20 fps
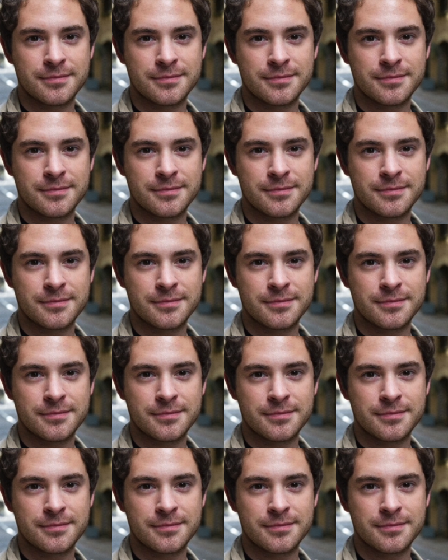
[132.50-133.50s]

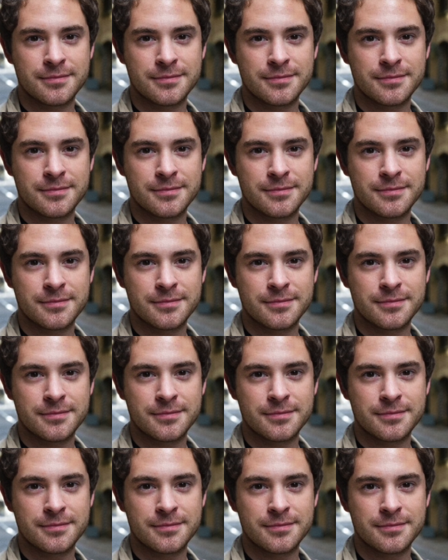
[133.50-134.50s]

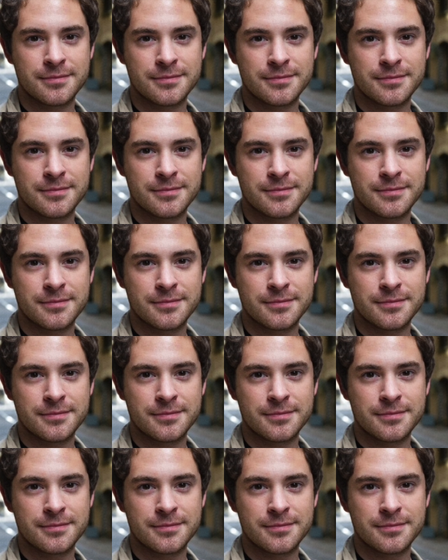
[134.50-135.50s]

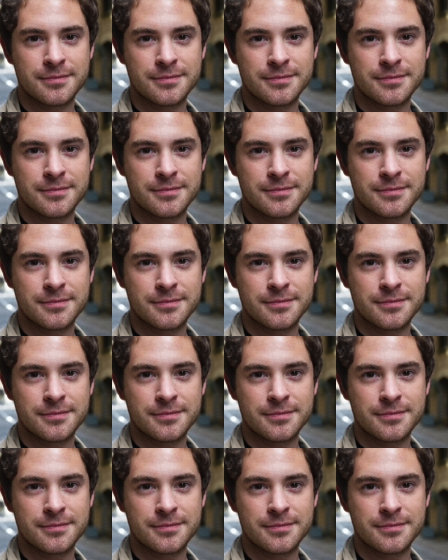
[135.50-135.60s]
(no lip movement)